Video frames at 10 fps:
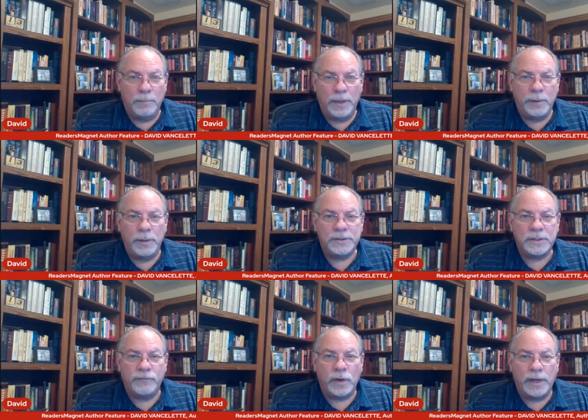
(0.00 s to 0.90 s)
Monday,
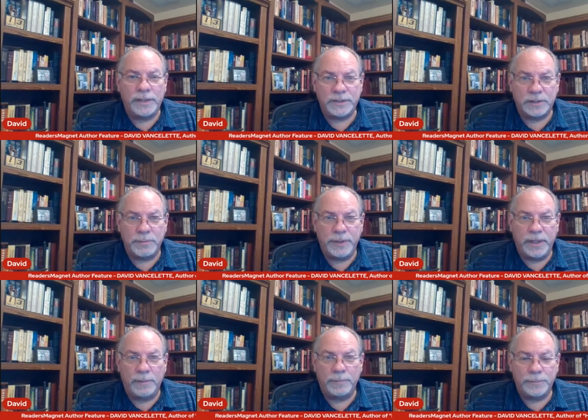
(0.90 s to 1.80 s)
Wednesday, and Friday, 6
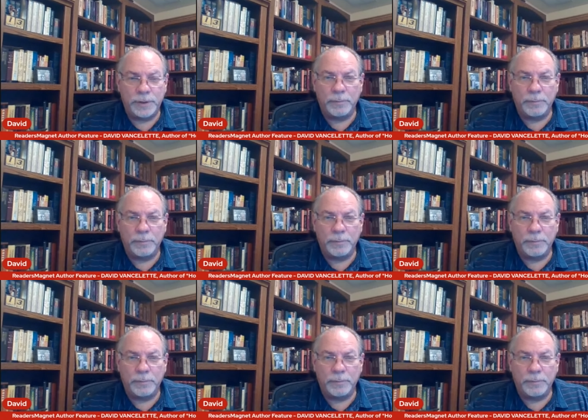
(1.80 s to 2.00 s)
p.m.